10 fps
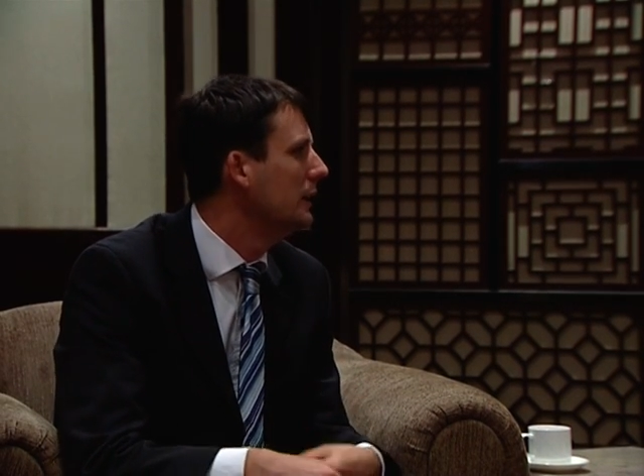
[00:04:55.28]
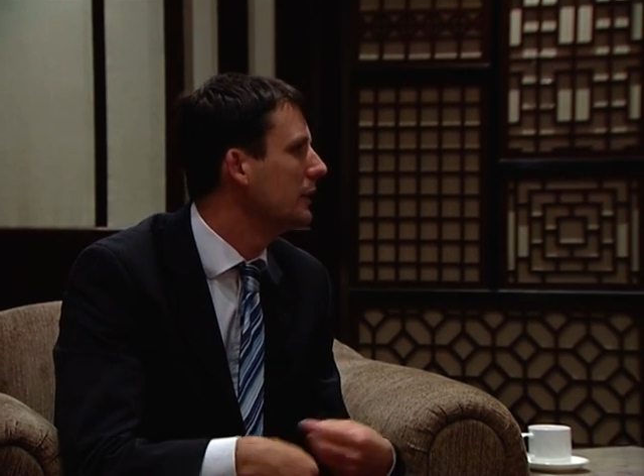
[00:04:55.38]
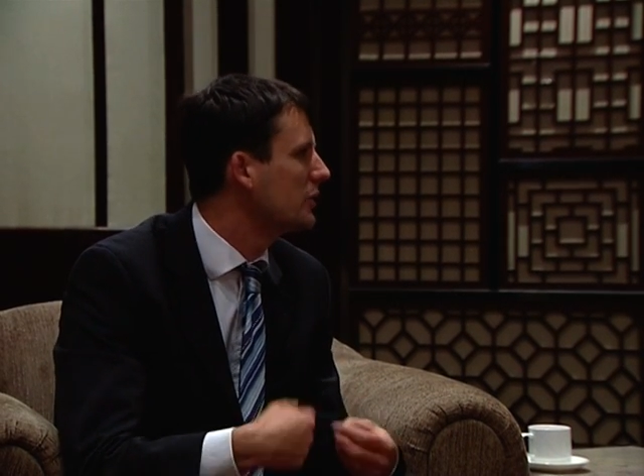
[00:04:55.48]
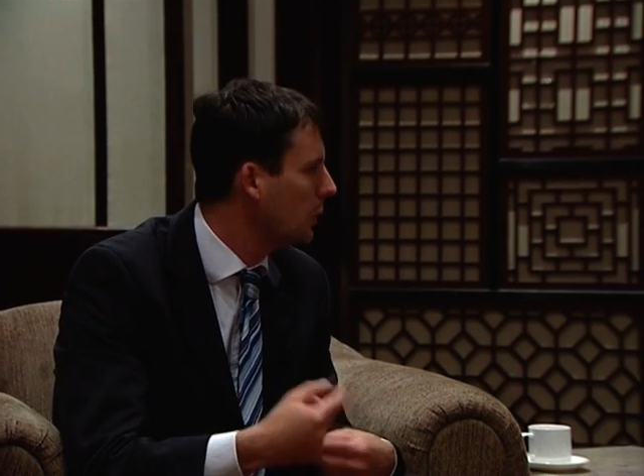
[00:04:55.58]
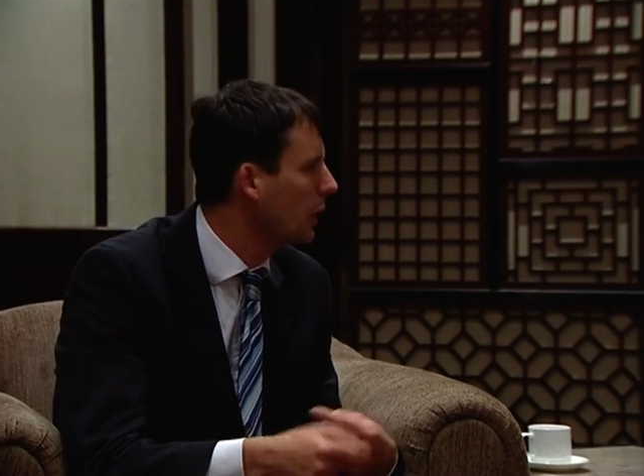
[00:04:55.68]

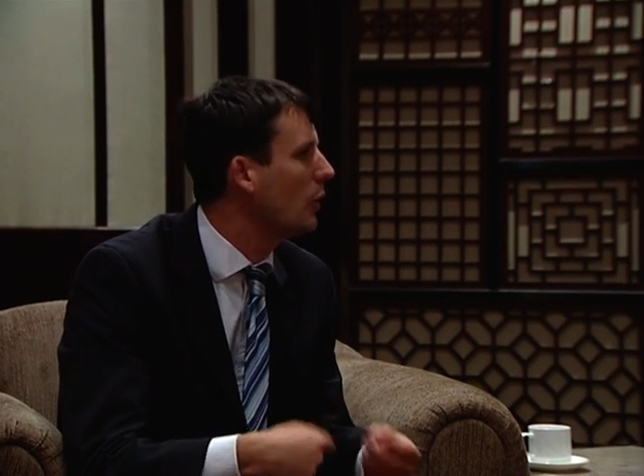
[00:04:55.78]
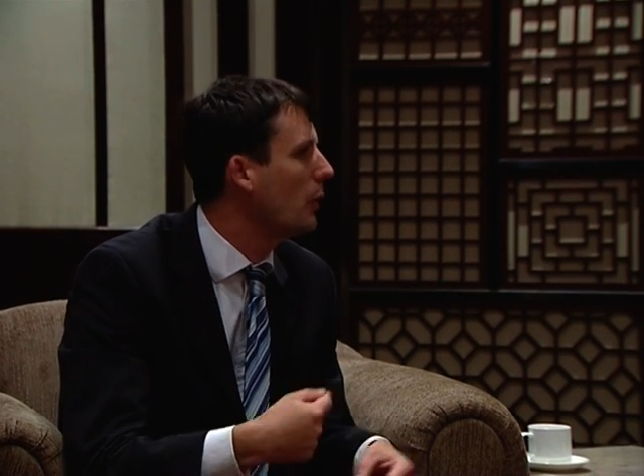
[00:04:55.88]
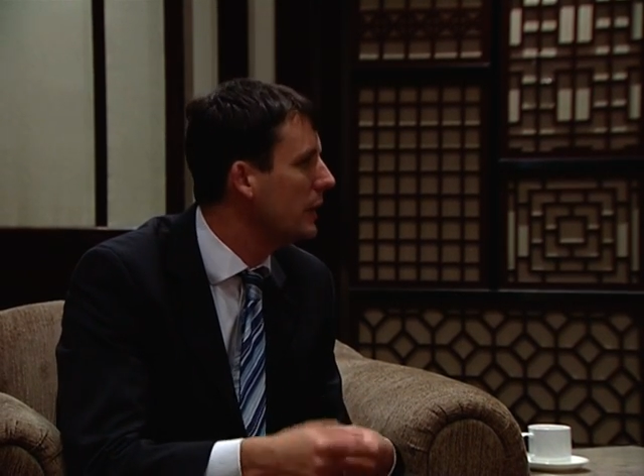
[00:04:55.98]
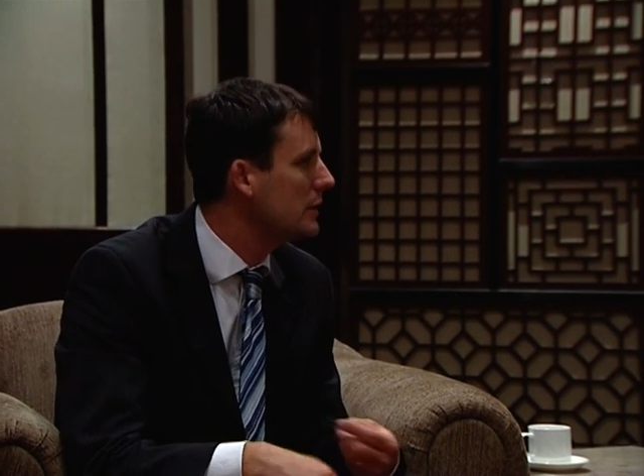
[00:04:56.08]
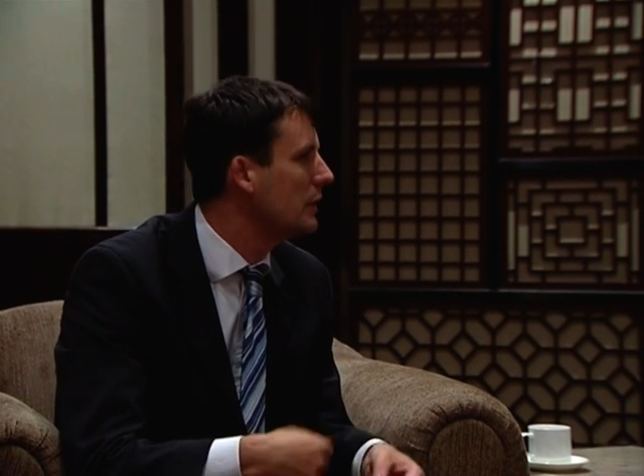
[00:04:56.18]
there's quite a long
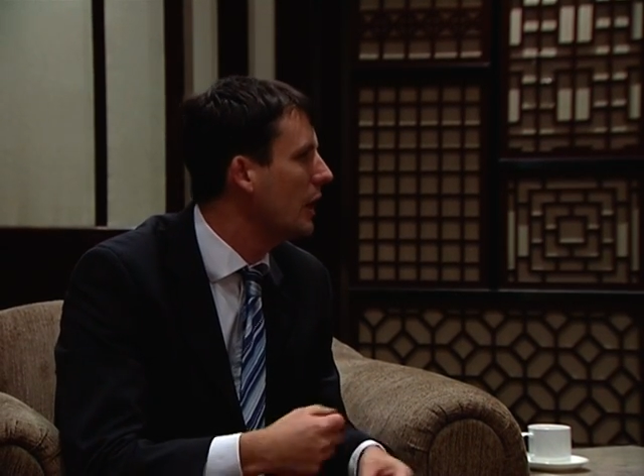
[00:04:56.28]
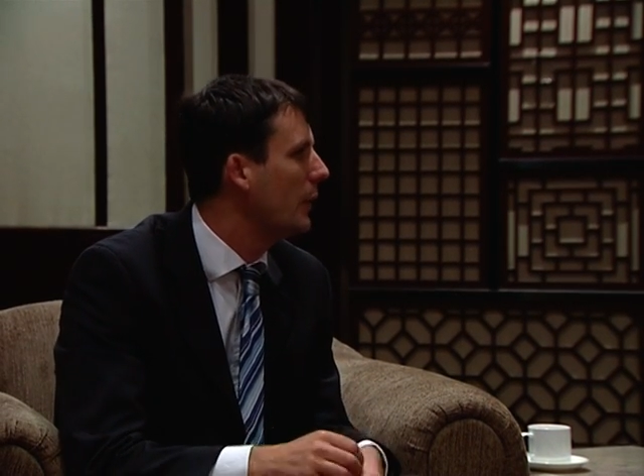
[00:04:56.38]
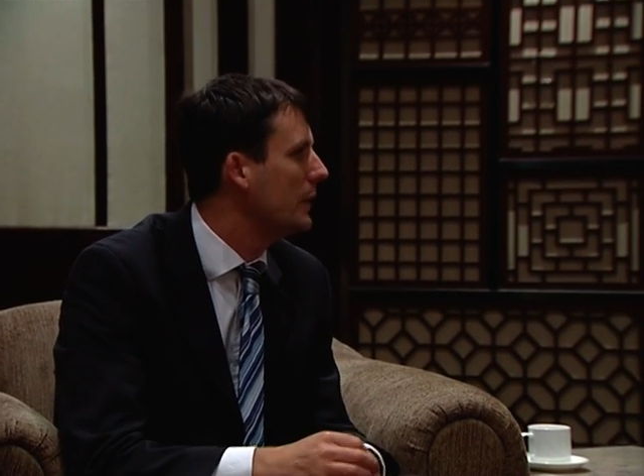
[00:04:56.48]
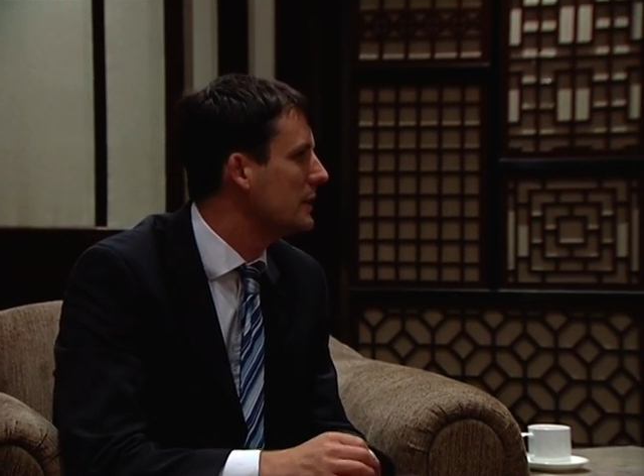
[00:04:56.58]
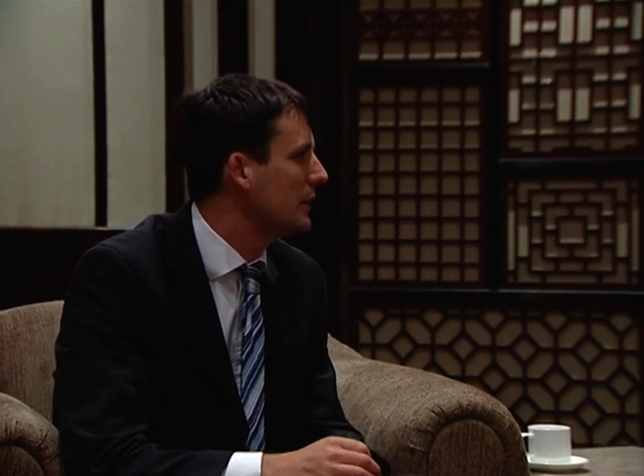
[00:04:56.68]
way to go
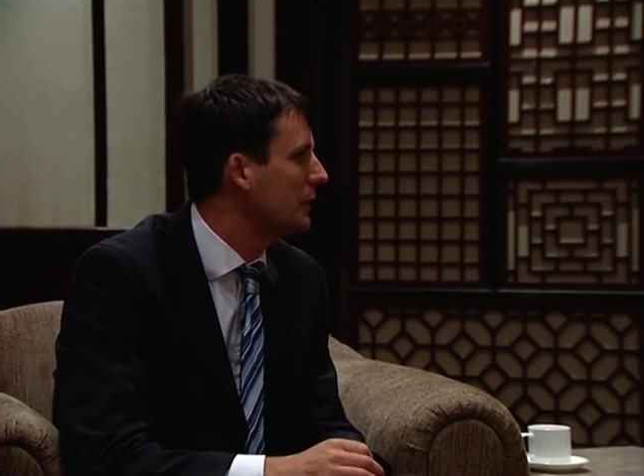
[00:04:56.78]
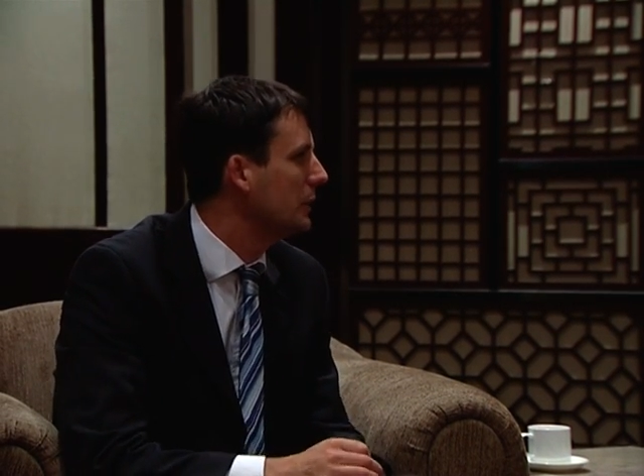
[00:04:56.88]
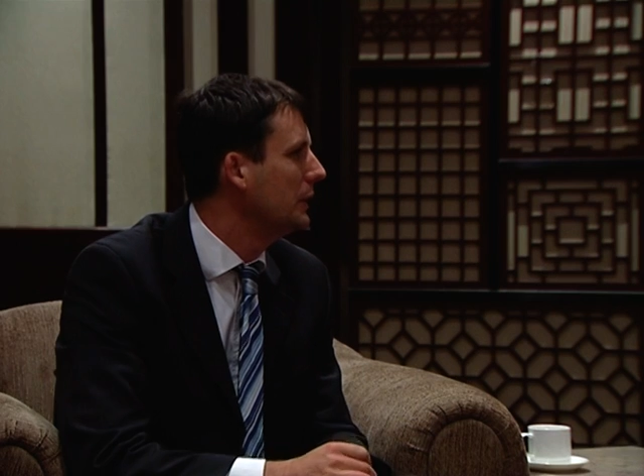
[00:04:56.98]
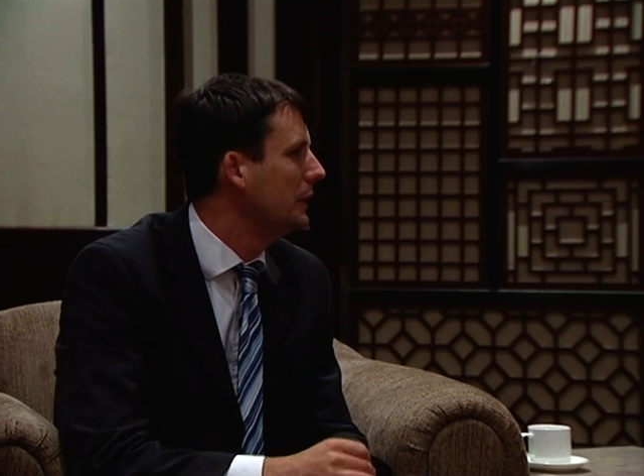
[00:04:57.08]
until